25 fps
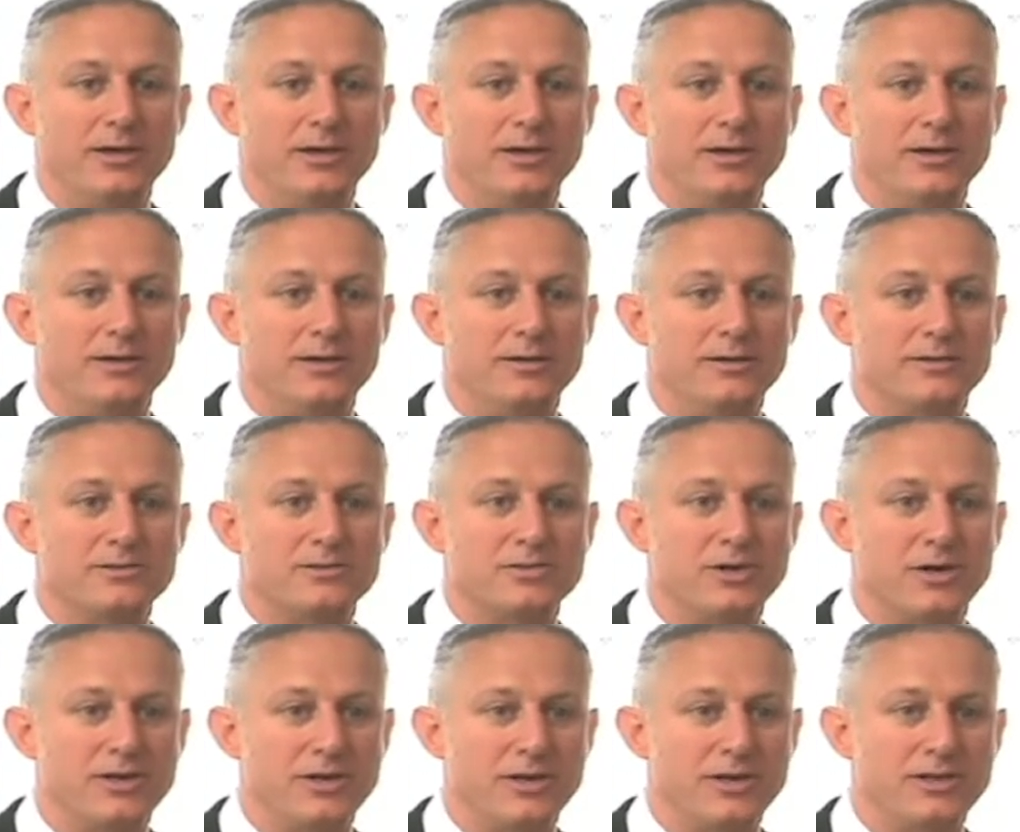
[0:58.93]

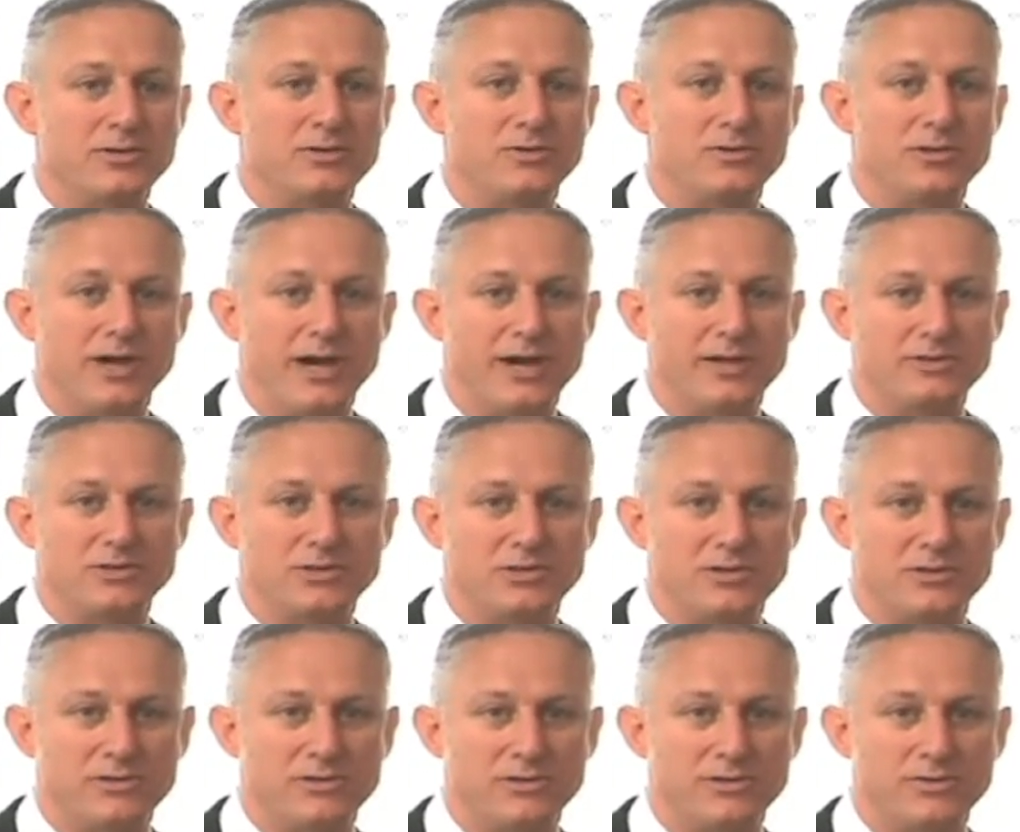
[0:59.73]
Starting in
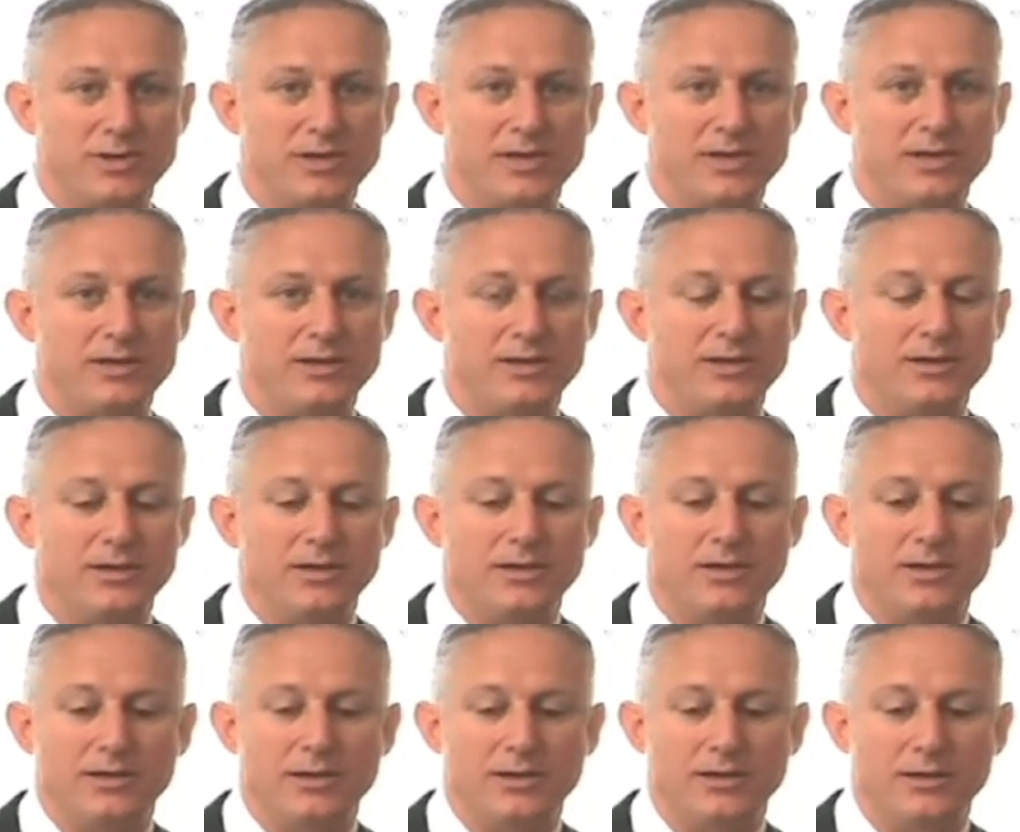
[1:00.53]
2003,
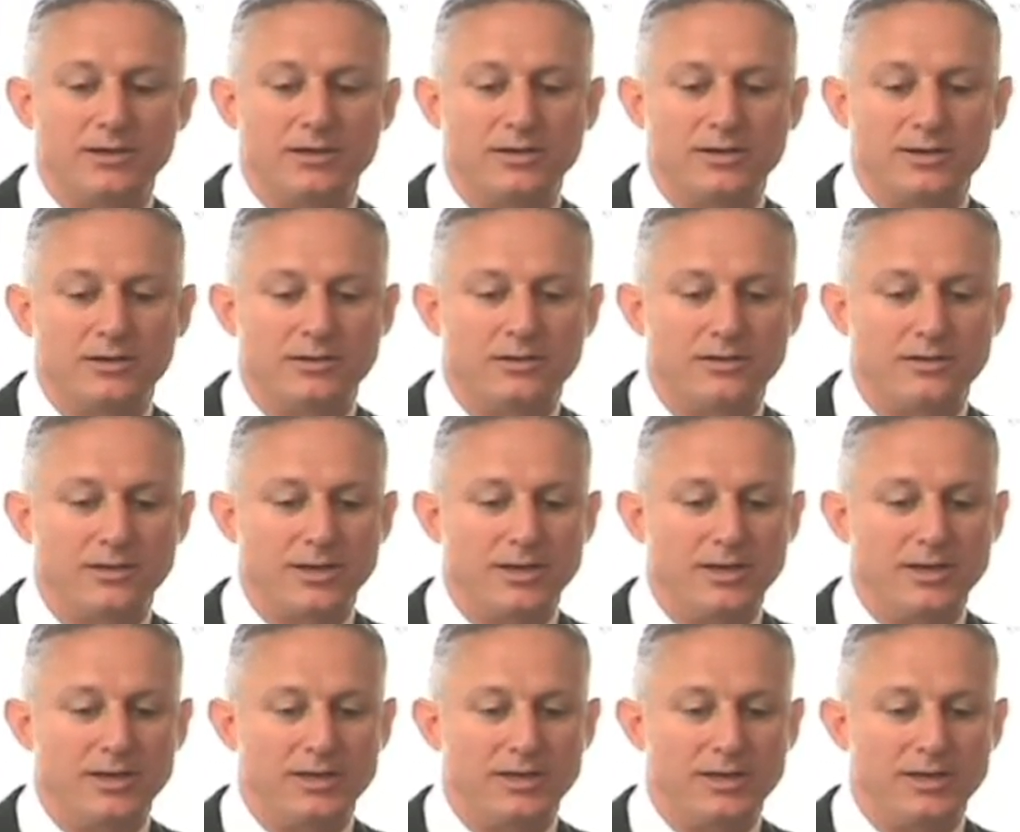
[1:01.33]

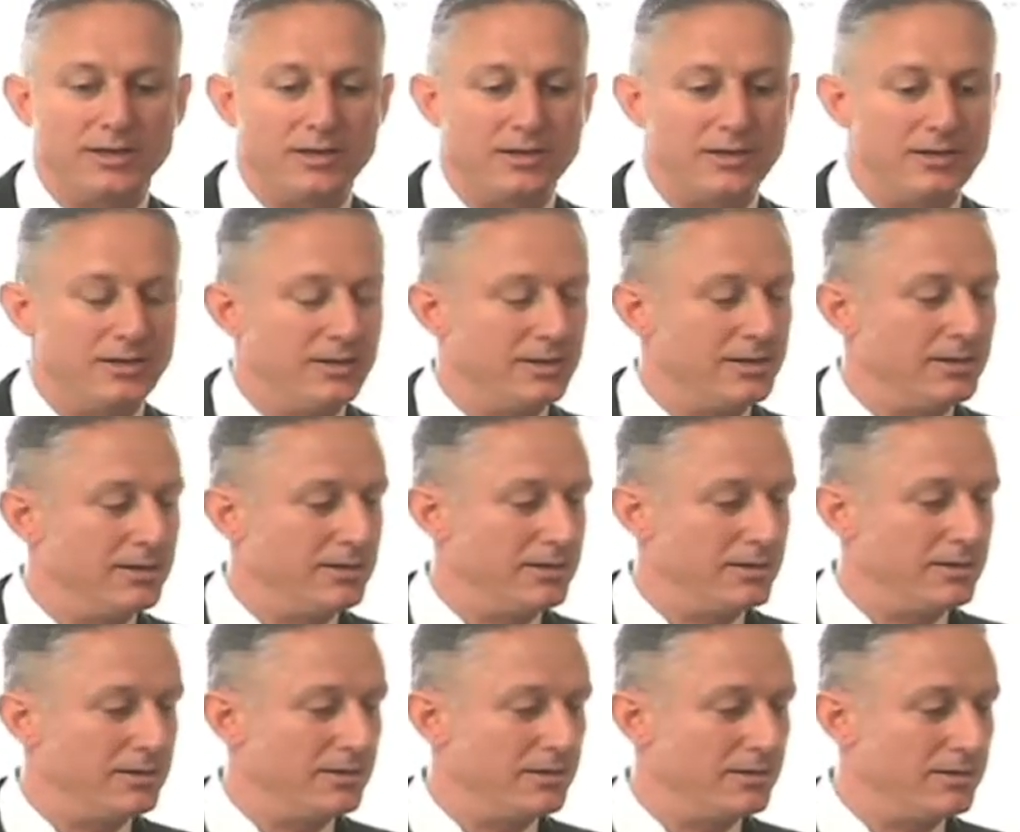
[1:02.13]

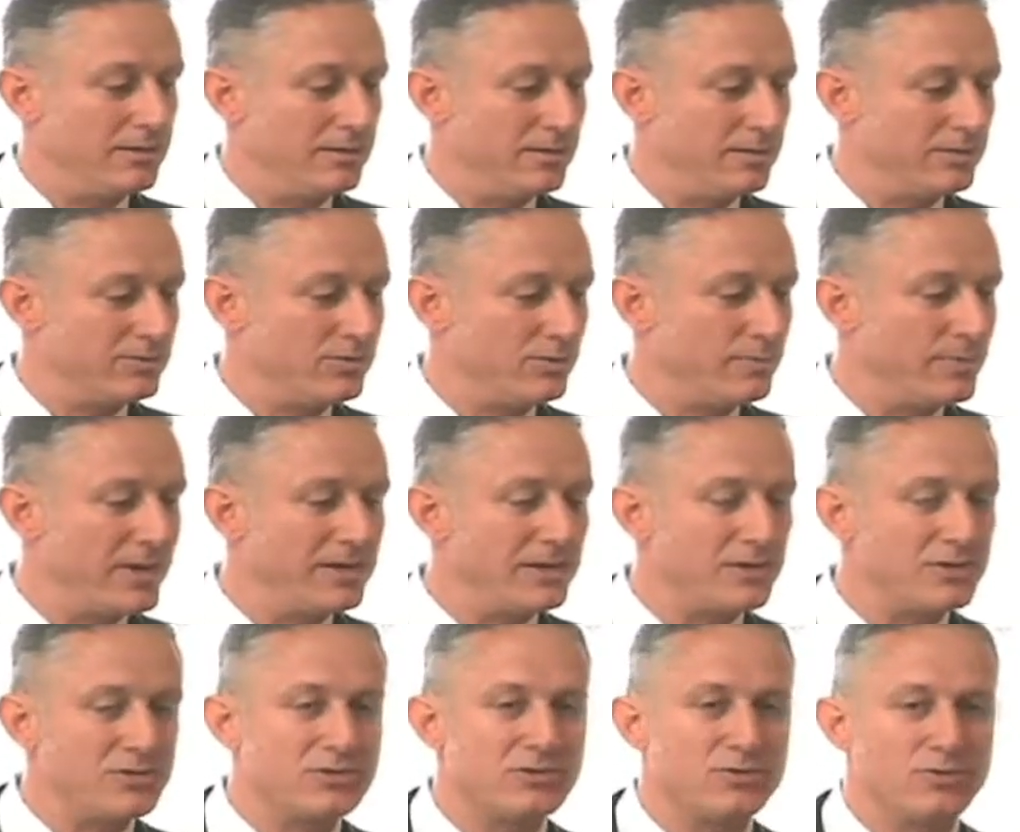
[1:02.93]
a
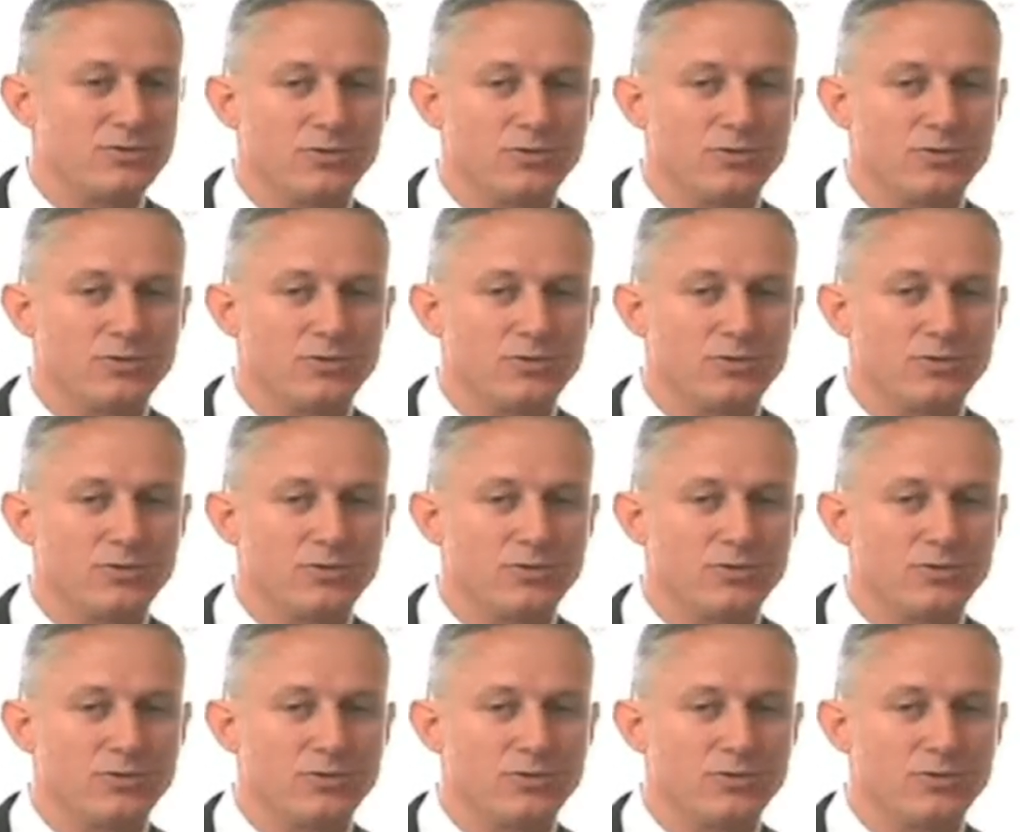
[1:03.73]
tremendous group